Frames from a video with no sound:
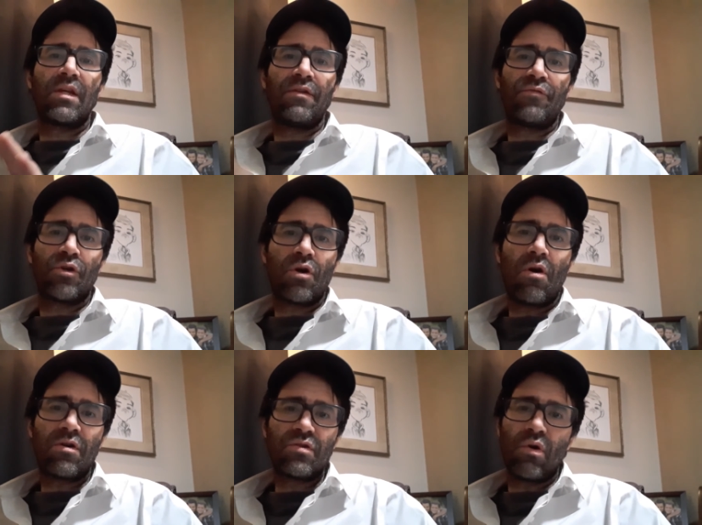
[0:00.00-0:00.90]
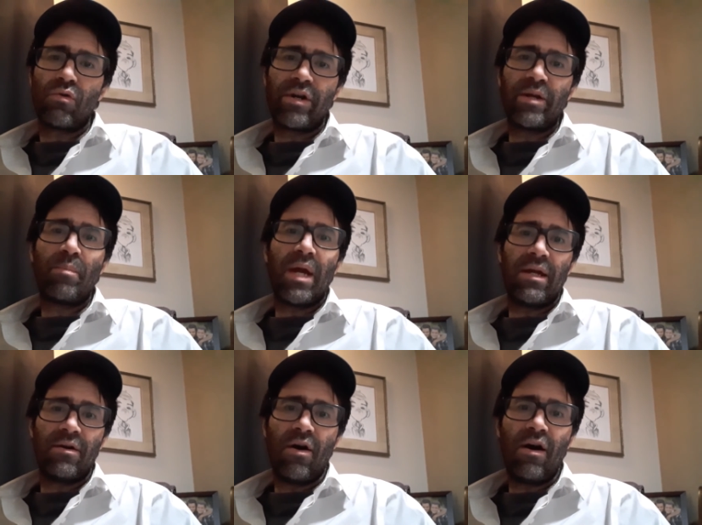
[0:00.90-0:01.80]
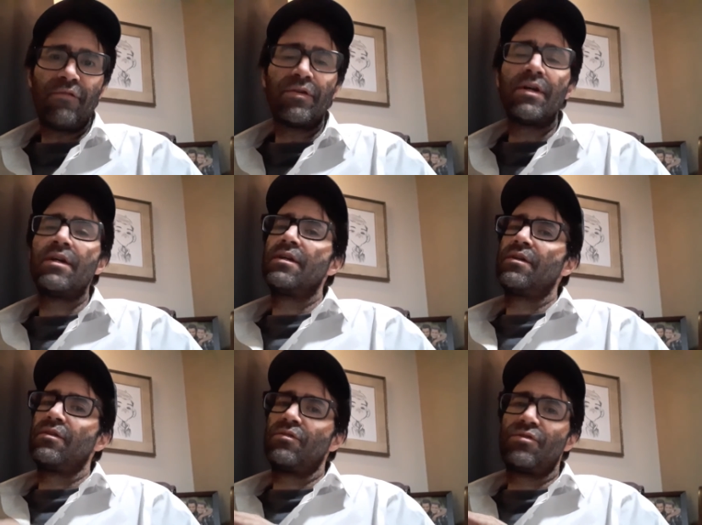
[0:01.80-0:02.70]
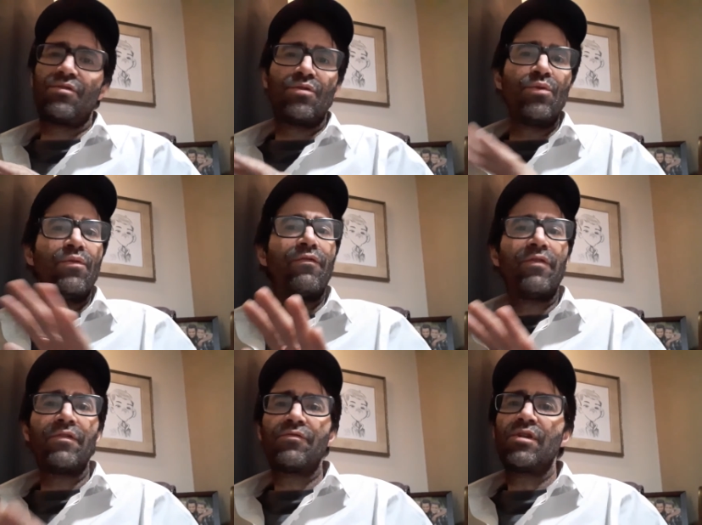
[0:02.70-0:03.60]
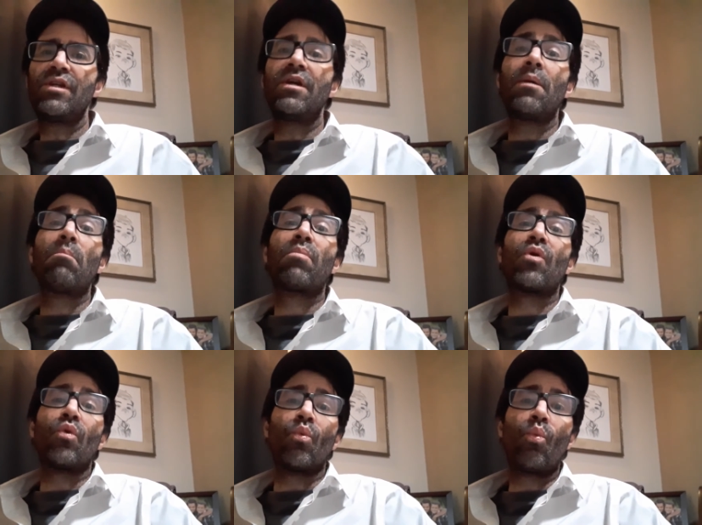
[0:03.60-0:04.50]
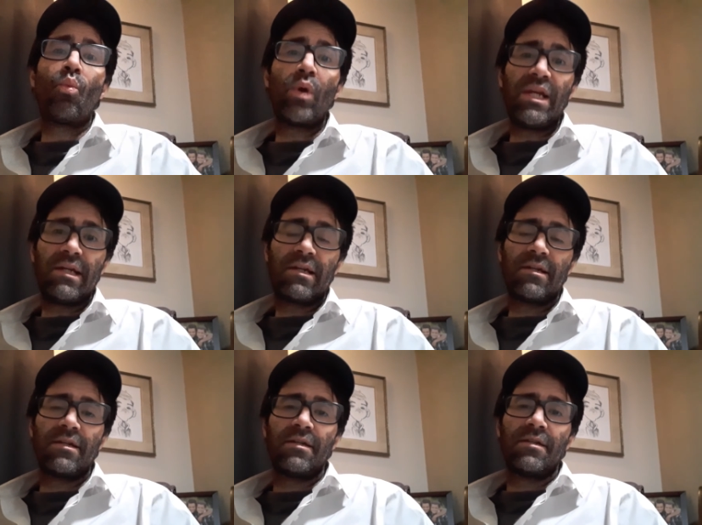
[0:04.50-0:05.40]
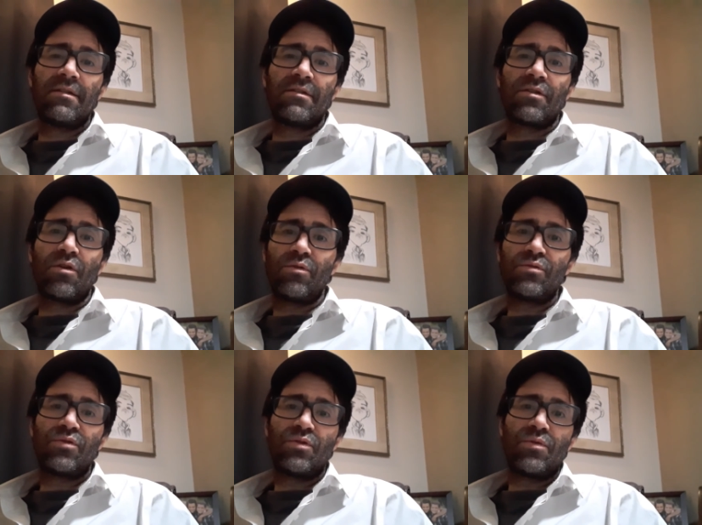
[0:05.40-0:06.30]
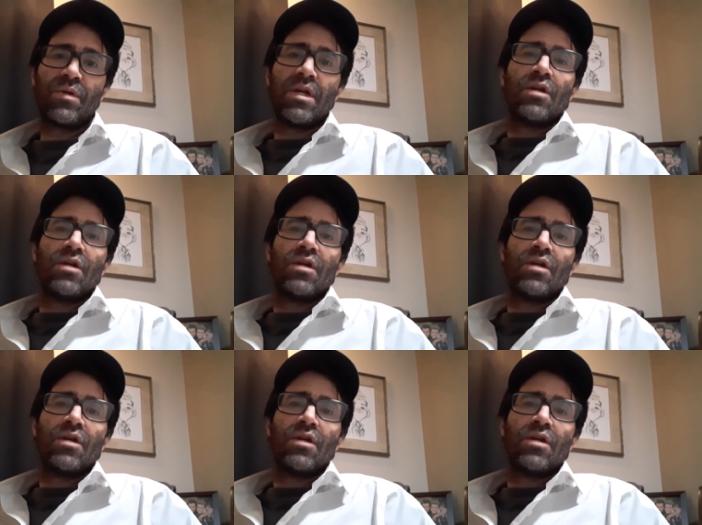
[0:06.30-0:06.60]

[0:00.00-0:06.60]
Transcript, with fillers: If your car's already paid off, 250 per week goes to.